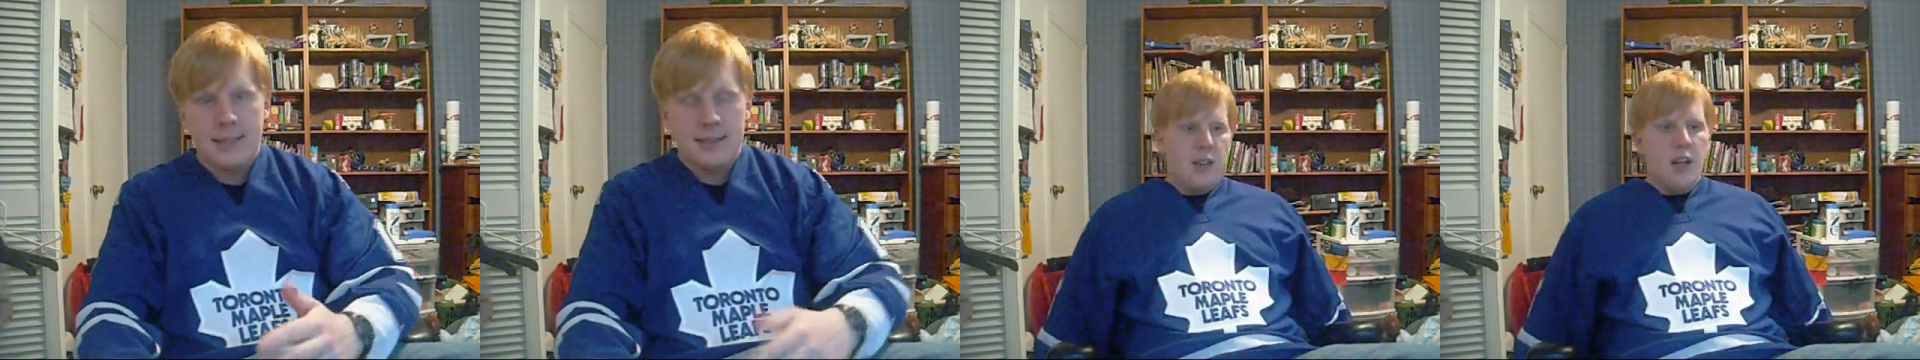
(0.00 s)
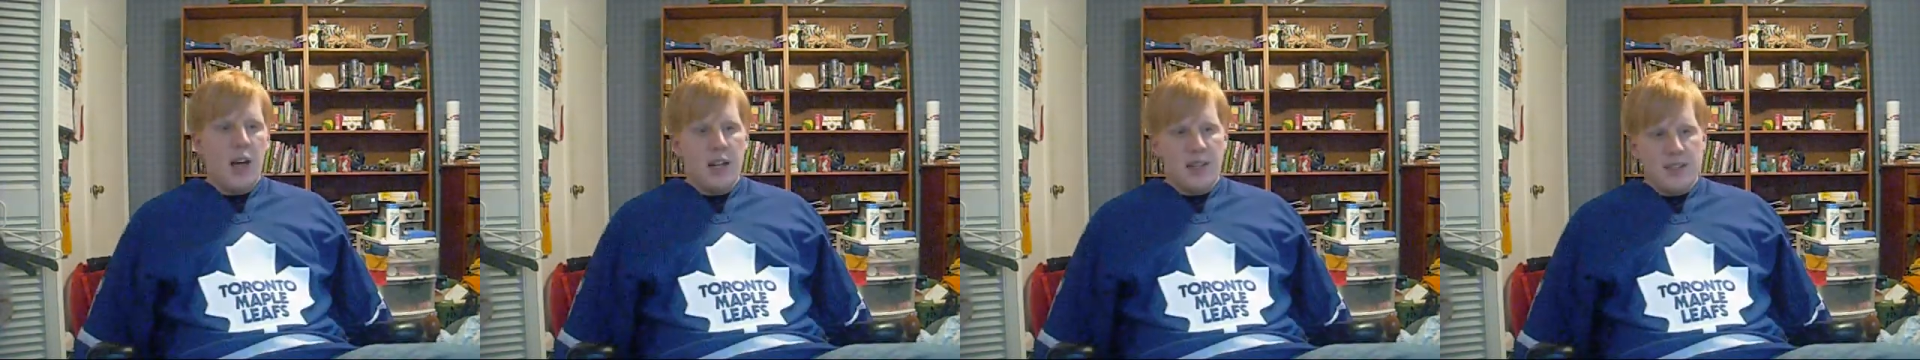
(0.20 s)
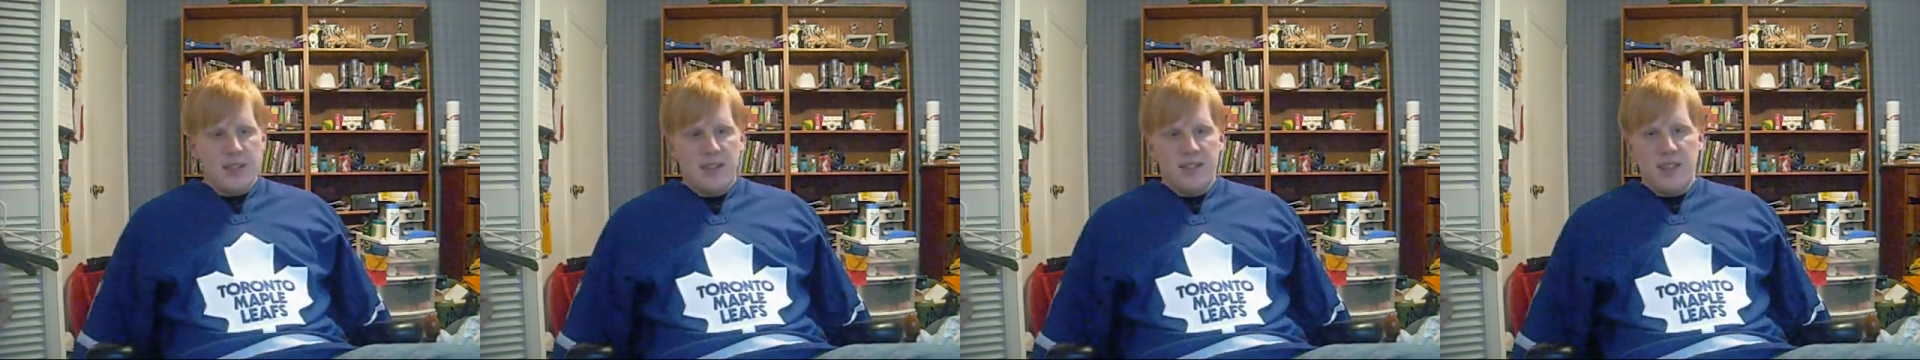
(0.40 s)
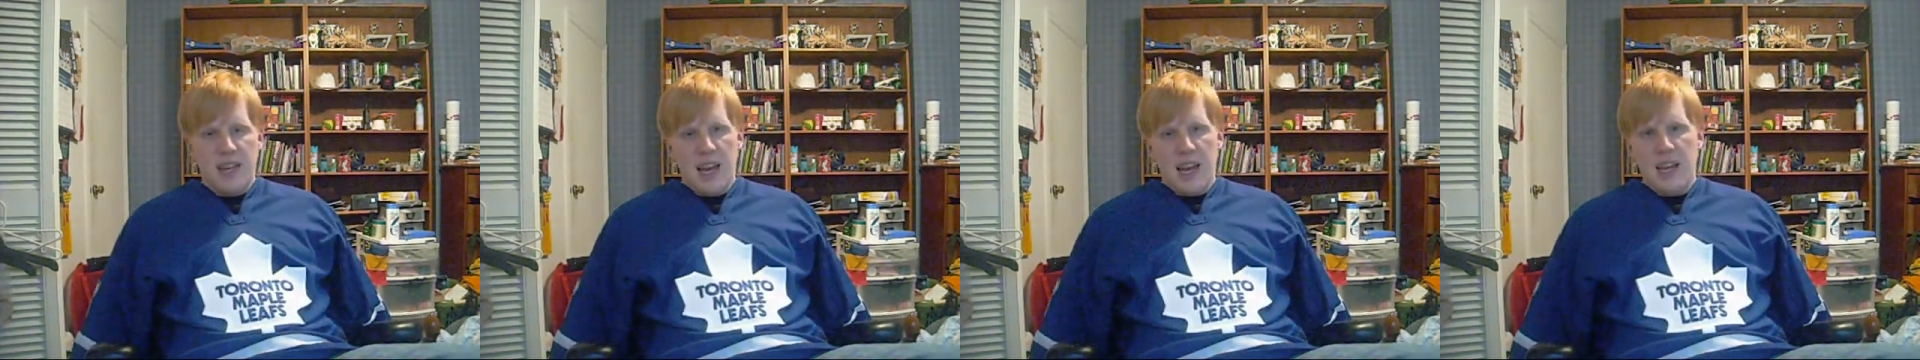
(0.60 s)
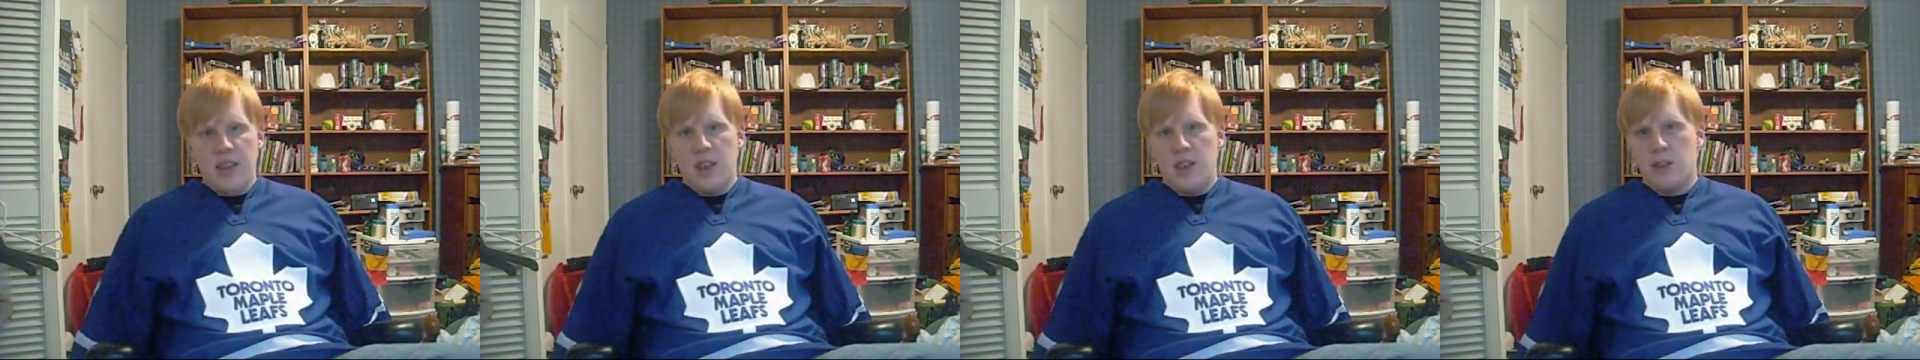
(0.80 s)
Not to
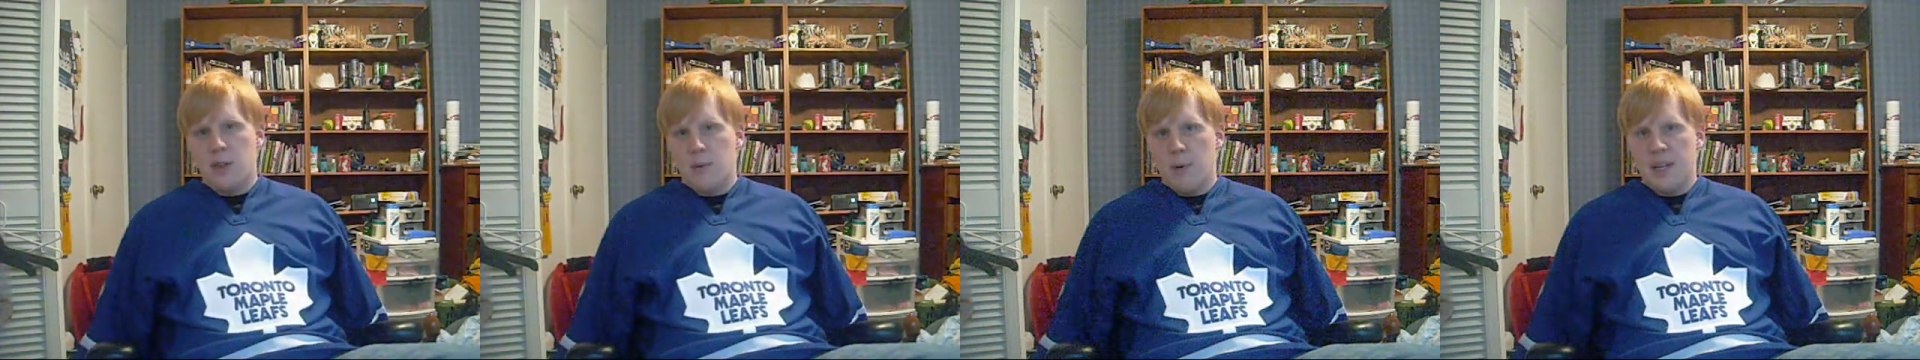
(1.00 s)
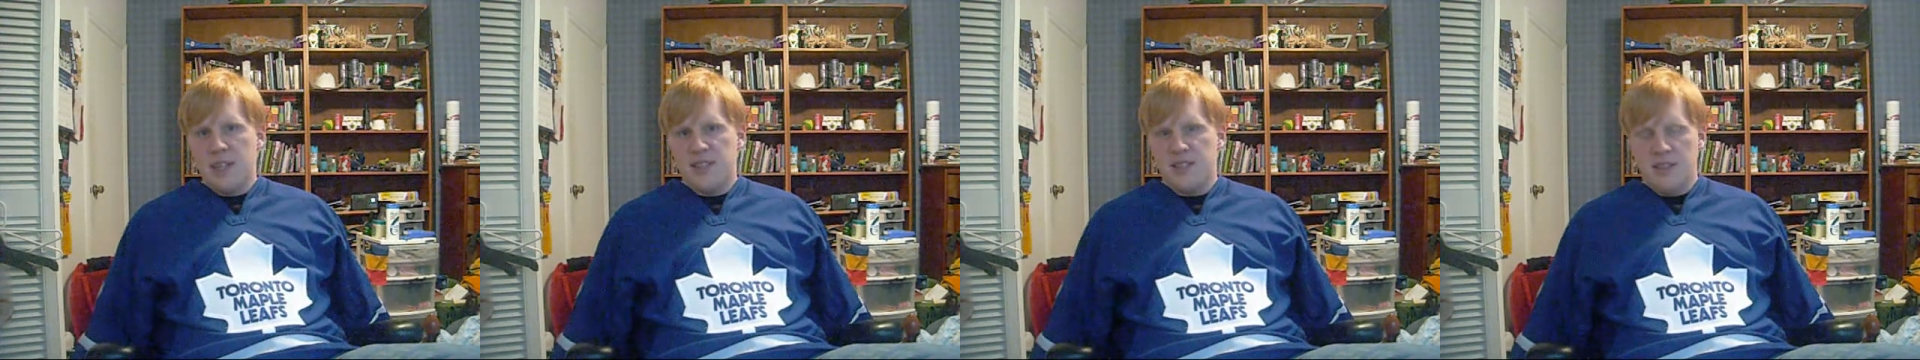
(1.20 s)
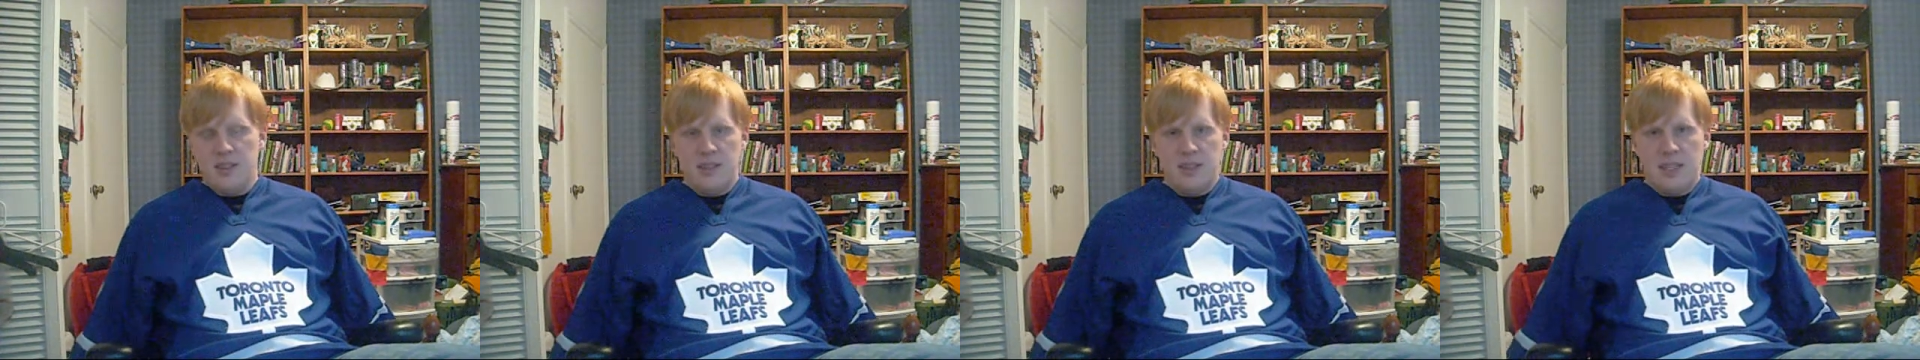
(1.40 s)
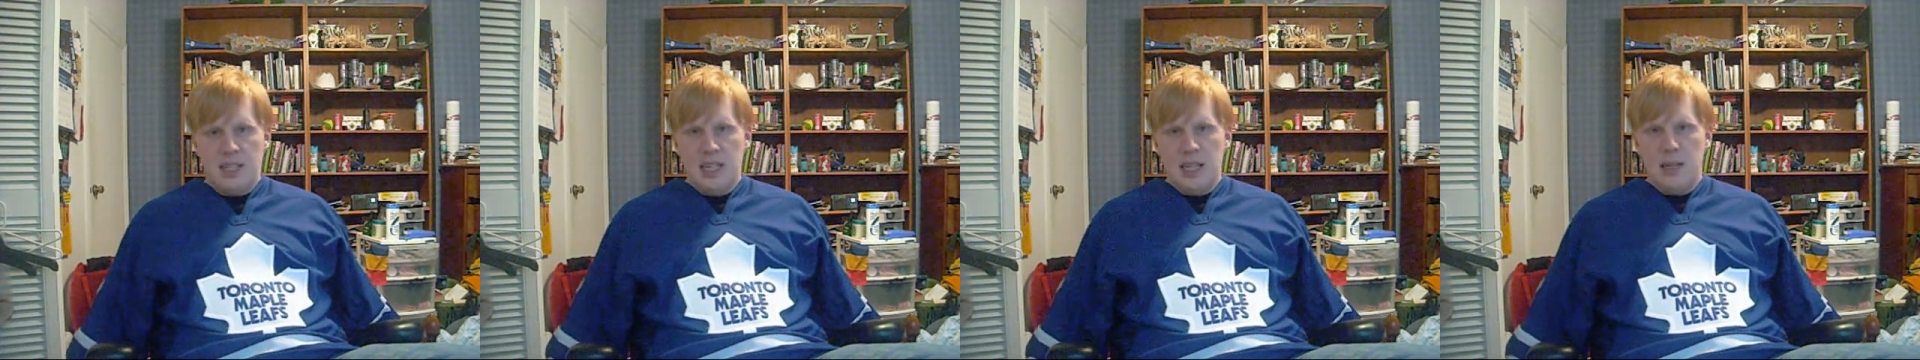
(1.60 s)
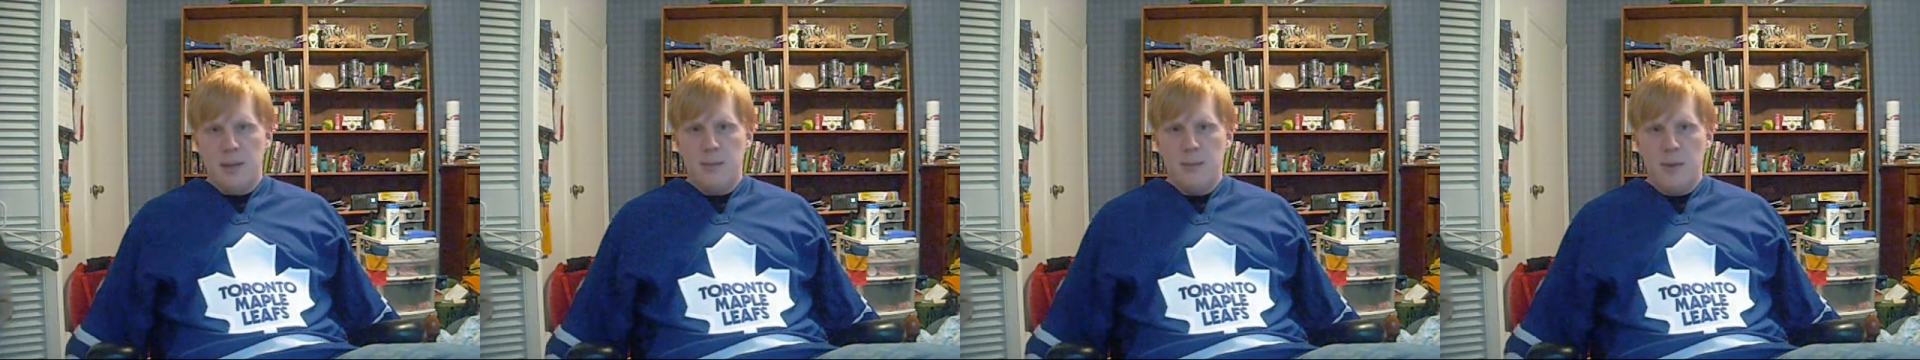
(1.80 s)
say that the rest of the
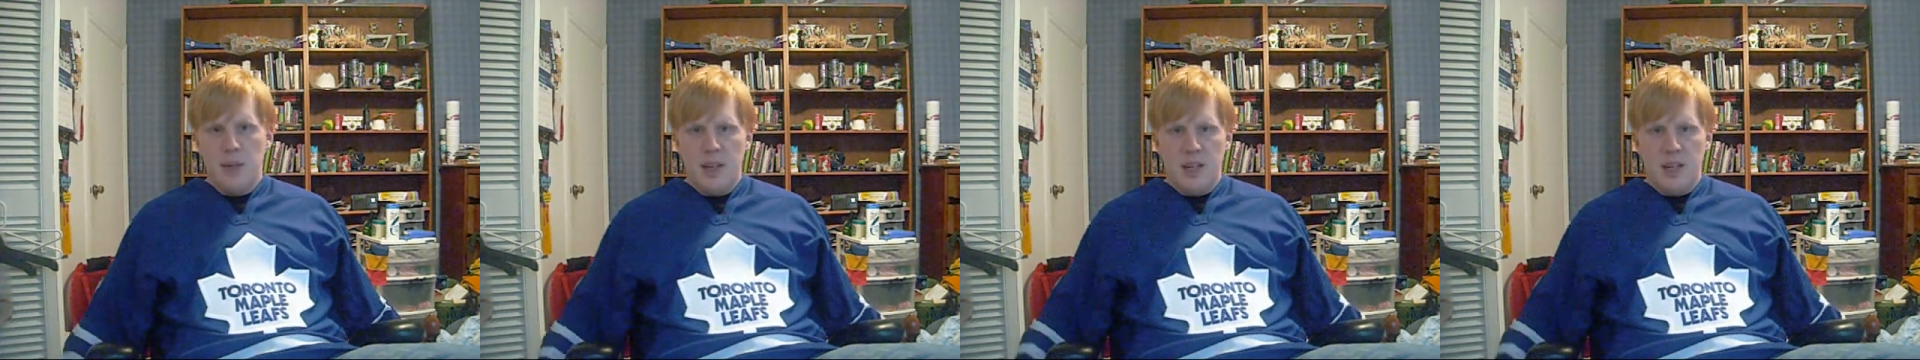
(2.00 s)
team